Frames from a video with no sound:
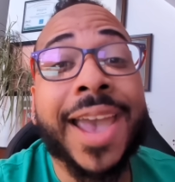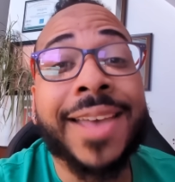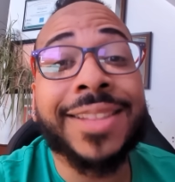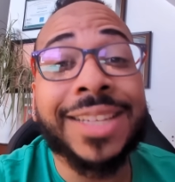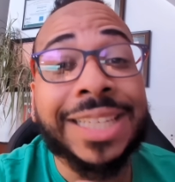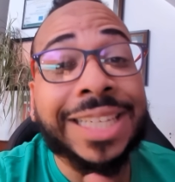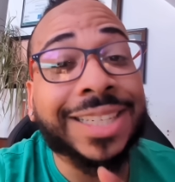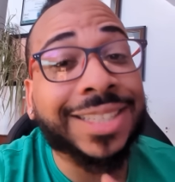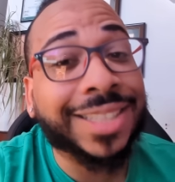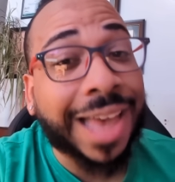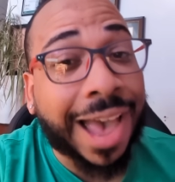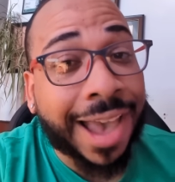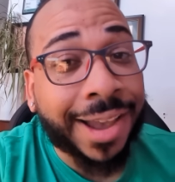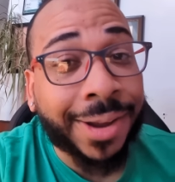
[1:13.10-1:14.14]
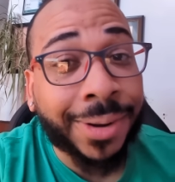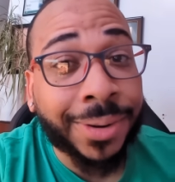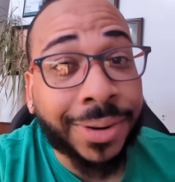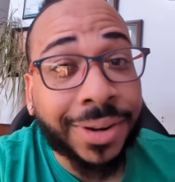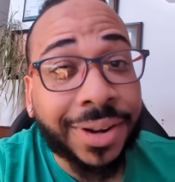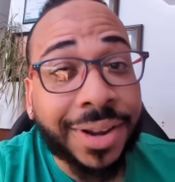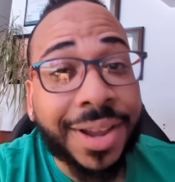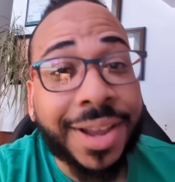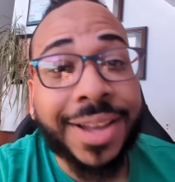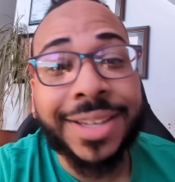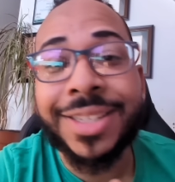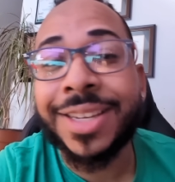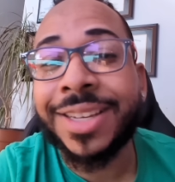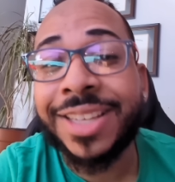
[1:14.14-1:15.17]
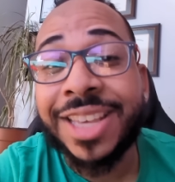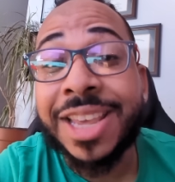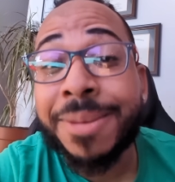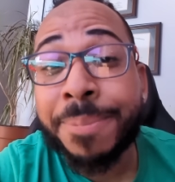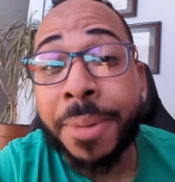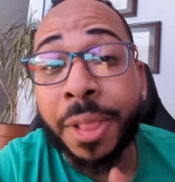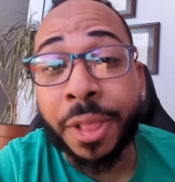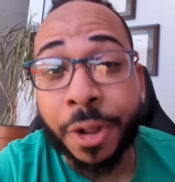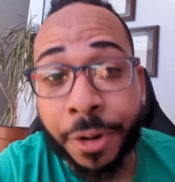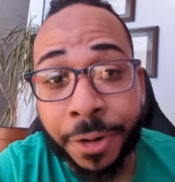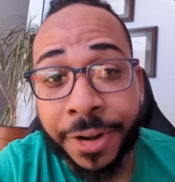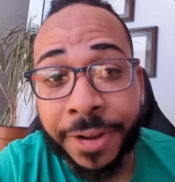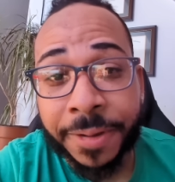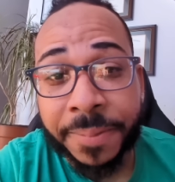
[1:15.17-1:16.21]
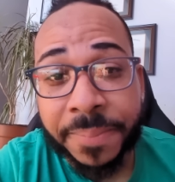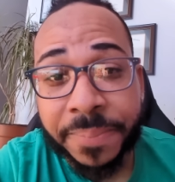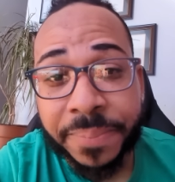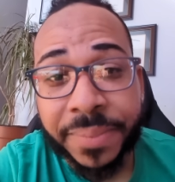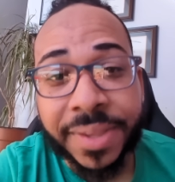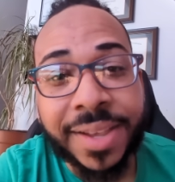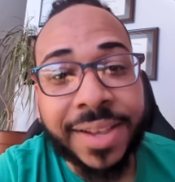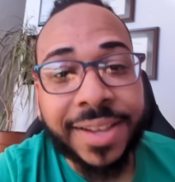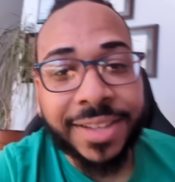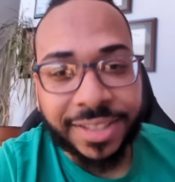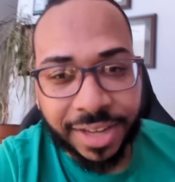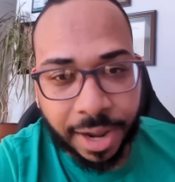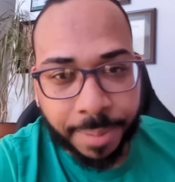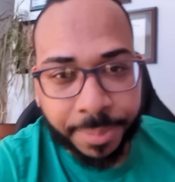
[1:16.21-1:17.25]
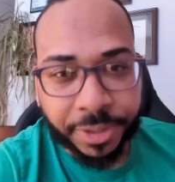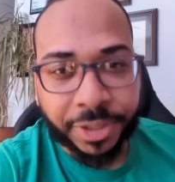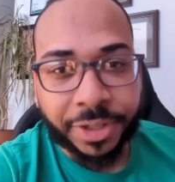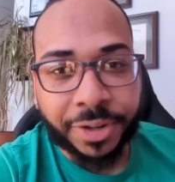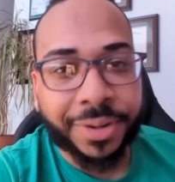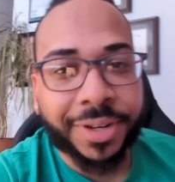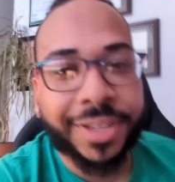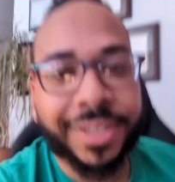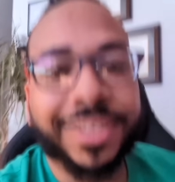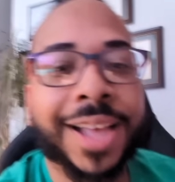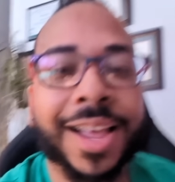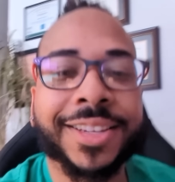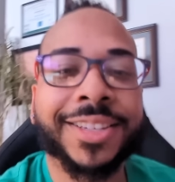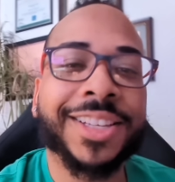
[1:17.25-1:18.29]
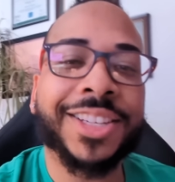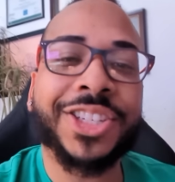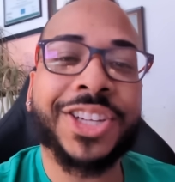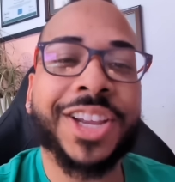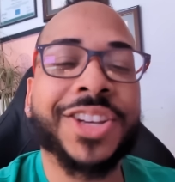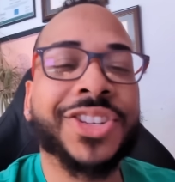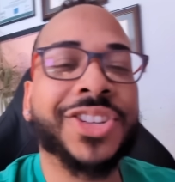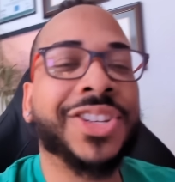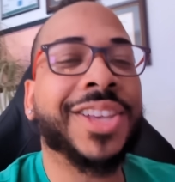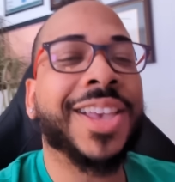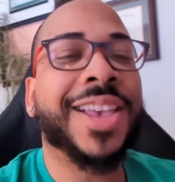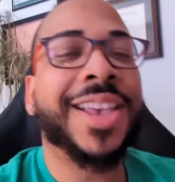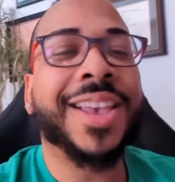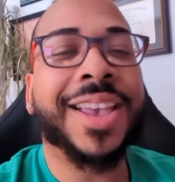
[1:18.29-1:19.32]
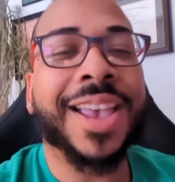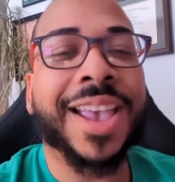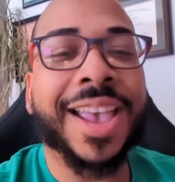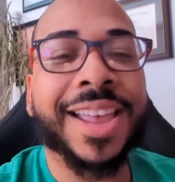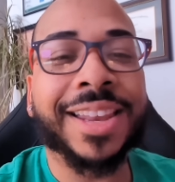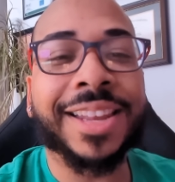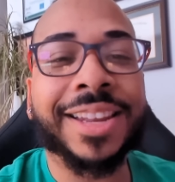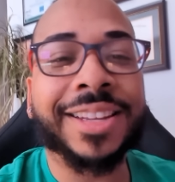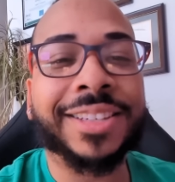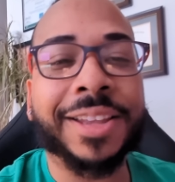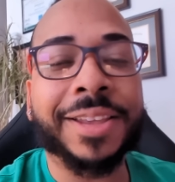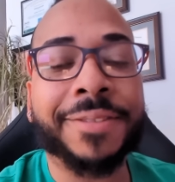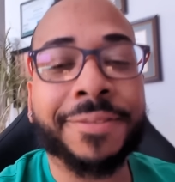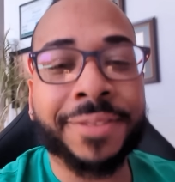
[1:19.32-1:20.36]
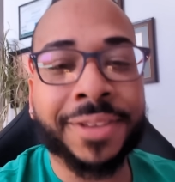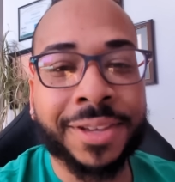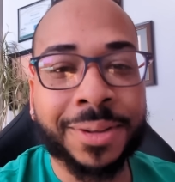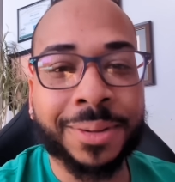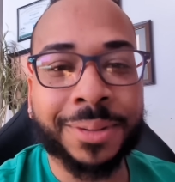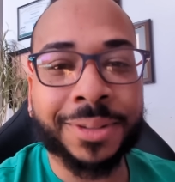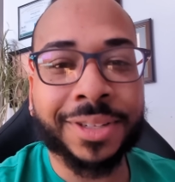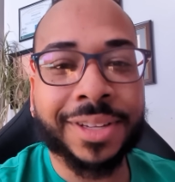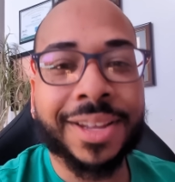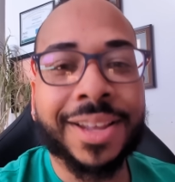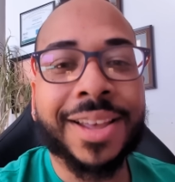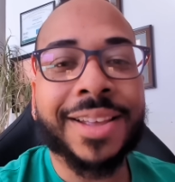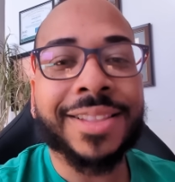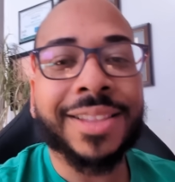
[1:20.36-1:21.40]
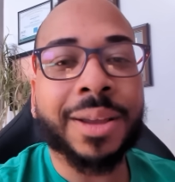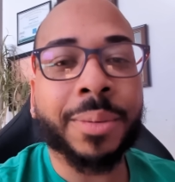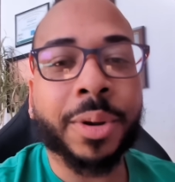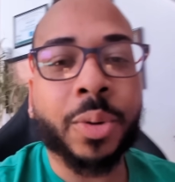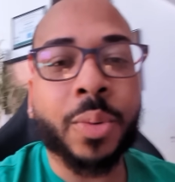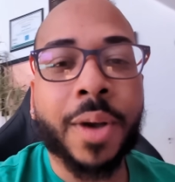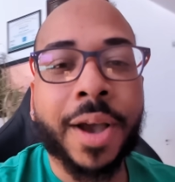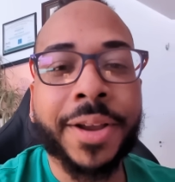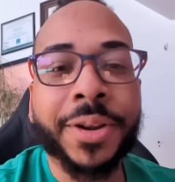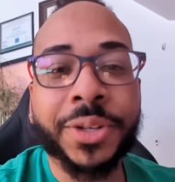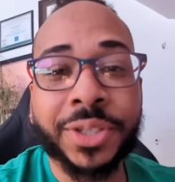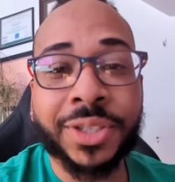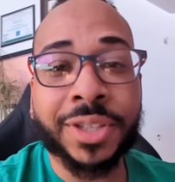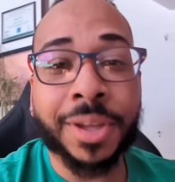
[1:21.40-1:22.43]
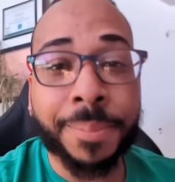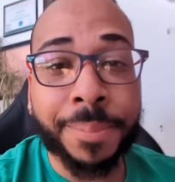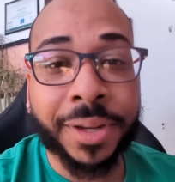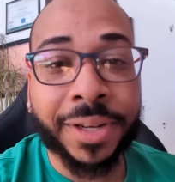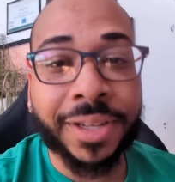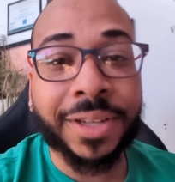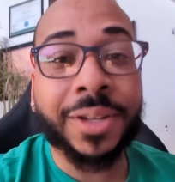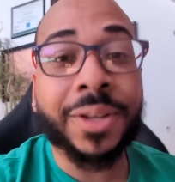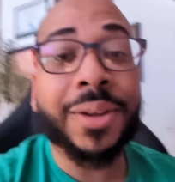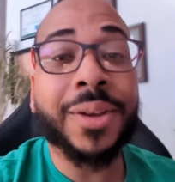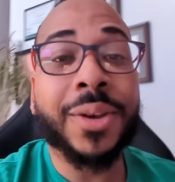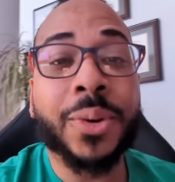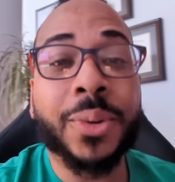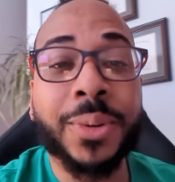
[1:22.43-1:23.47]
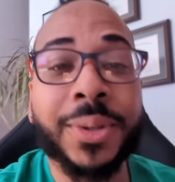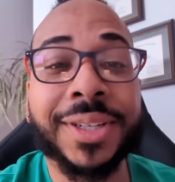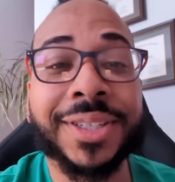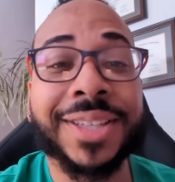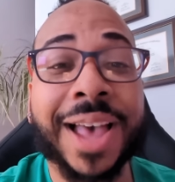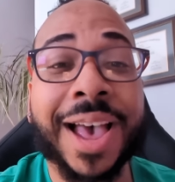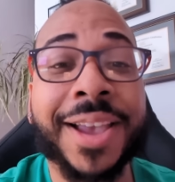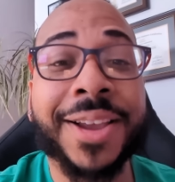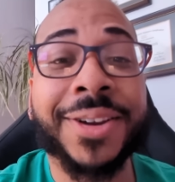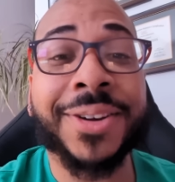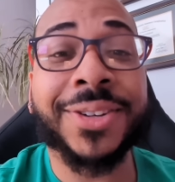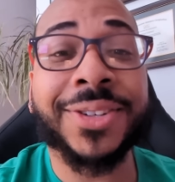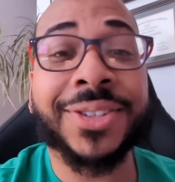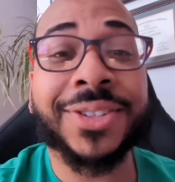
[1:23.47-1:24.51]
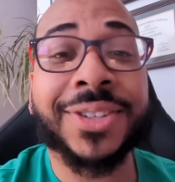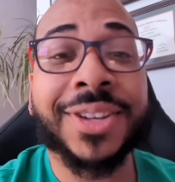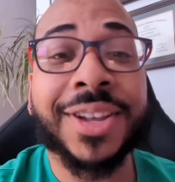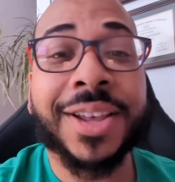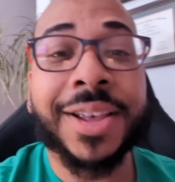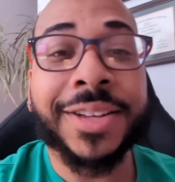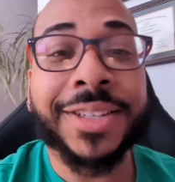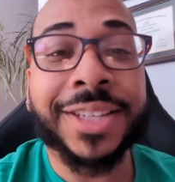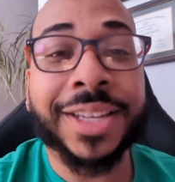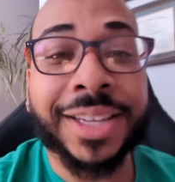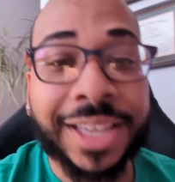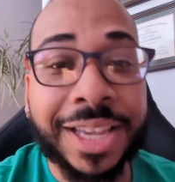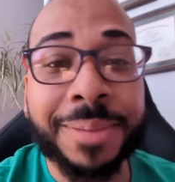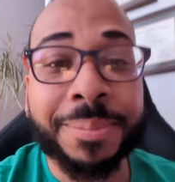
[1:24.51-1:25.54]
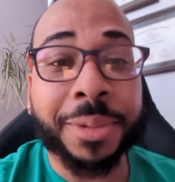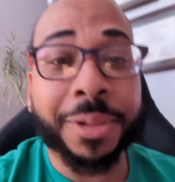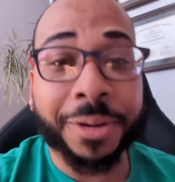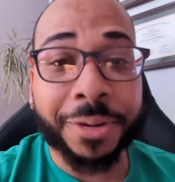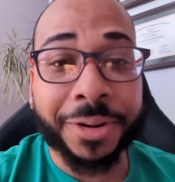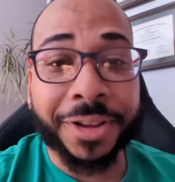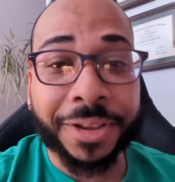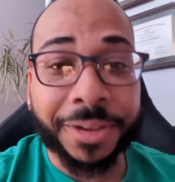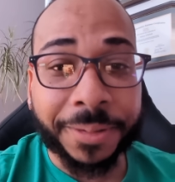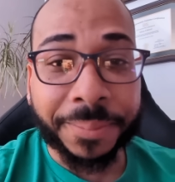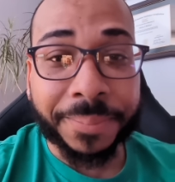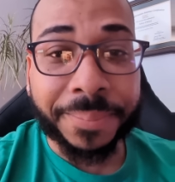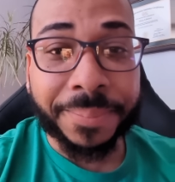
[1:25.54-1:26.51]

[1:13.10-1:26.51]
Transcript: and the desire to keep learning. Cybersecurity is constantly changing, and it is a field that requires somebody who desires to keep learning.